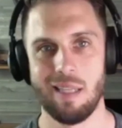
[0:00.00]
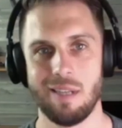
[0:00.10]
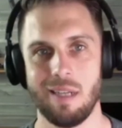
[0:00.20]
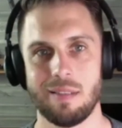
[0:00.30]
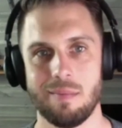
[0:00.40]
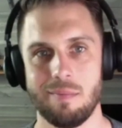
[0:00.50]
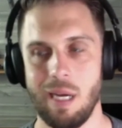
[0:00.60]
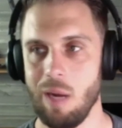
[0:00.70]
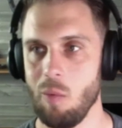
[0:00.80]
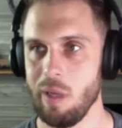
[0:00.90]
awesome.
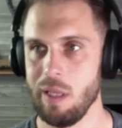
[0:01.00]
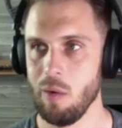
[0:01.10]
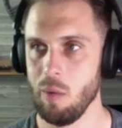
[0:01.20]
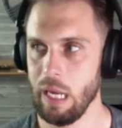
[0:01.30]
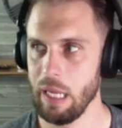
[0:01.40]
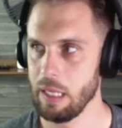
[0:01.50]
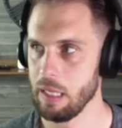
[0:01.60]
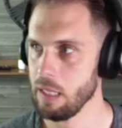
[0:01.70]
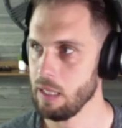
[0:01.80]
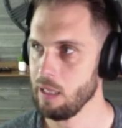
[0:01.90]
When I
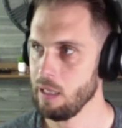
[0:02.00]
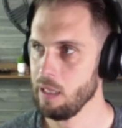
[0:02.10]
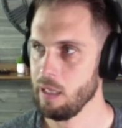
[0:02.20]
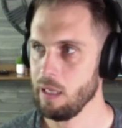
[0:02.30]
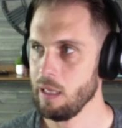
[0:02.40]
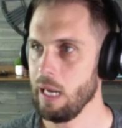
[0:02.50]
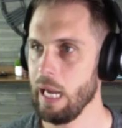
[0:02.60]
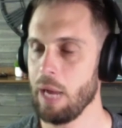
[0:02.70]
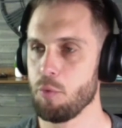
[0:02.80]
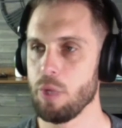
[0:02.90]

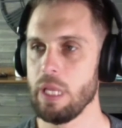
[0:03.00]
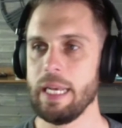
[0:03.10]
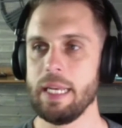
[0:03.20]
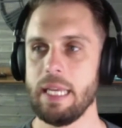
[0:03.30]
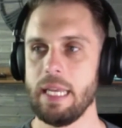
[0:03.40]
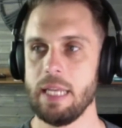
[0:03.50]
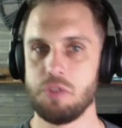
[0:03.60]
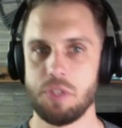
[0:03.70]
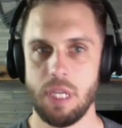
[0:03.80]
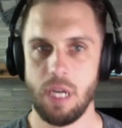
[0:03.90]
really didn't get
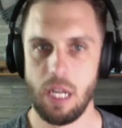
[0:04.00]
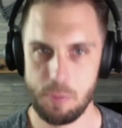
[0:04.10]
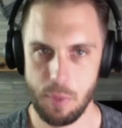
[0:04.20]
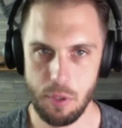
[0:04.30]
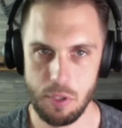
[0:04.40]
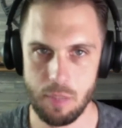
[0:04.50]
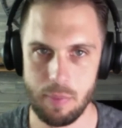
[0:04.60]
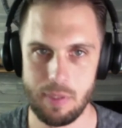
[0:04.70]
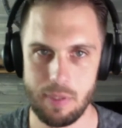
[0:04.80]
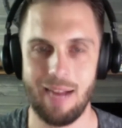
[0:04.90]
interested in entrepreneurship
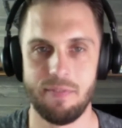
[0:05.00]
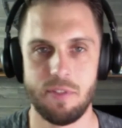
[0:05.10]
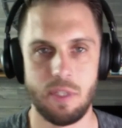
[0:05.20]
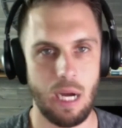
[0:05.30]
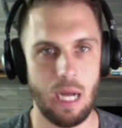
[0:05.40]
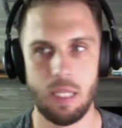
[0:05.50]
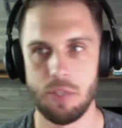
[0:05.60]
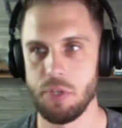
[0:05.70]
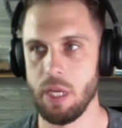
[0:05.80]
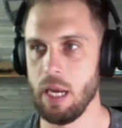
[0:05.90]
until after
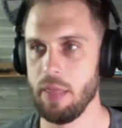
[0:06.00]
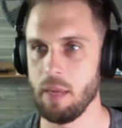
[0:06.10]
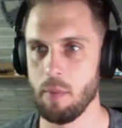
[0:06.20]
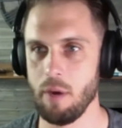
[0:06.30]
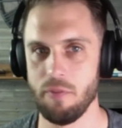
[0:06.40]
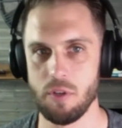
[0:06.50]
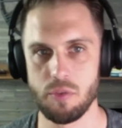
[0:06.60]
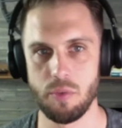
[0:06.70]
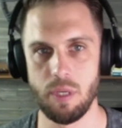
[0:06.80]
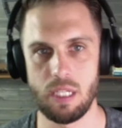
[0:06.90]
college. And I think my first
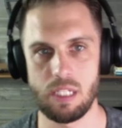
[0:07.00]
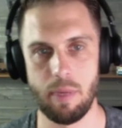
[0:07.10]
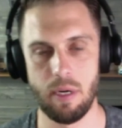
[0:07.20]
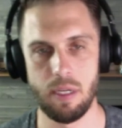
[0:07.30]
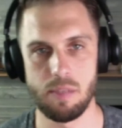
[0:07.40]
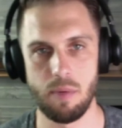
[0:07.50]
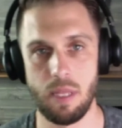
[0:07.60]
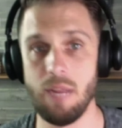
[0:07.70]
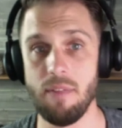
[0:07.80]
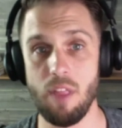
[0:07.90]
real experience with it,
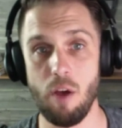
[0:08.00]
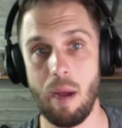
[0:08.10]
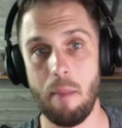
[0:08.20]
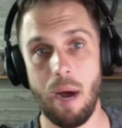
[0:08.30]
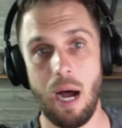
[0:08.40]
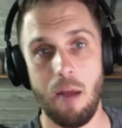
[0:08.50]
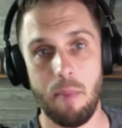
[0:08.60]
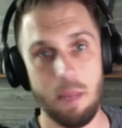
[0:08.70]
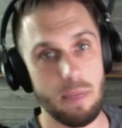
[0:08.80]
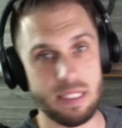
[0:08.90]
and even though my mom
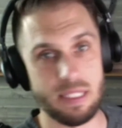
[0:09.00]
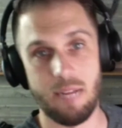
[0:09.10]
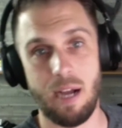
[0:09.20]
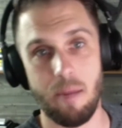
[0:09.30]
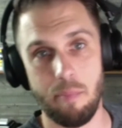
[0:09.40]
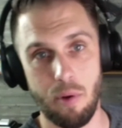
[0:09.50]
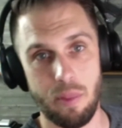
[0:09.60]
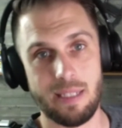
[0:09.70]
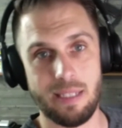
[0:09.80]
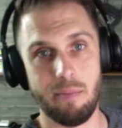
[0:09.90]
and my stepmom both
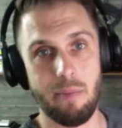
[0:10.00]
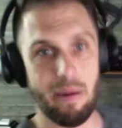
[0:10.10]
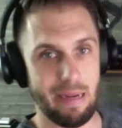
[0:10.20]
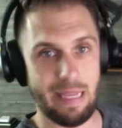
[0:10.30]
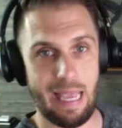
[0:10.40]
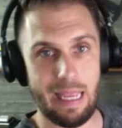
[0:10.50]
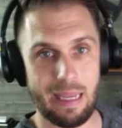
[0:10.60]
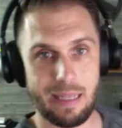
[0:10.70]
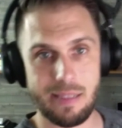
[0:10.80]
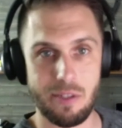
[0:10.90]
had done Mary Kay
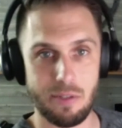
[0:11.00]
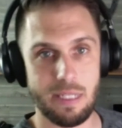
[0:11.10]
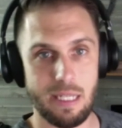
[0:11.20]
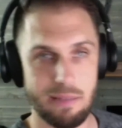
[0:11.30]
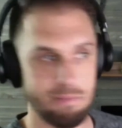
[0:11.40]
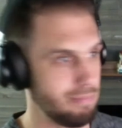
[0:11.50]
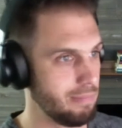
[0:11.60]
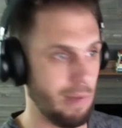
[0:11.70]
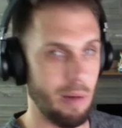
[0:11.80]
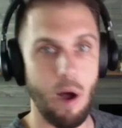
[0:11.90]
consulting
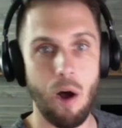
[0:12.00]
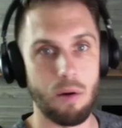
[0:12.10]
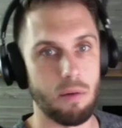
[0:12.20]
all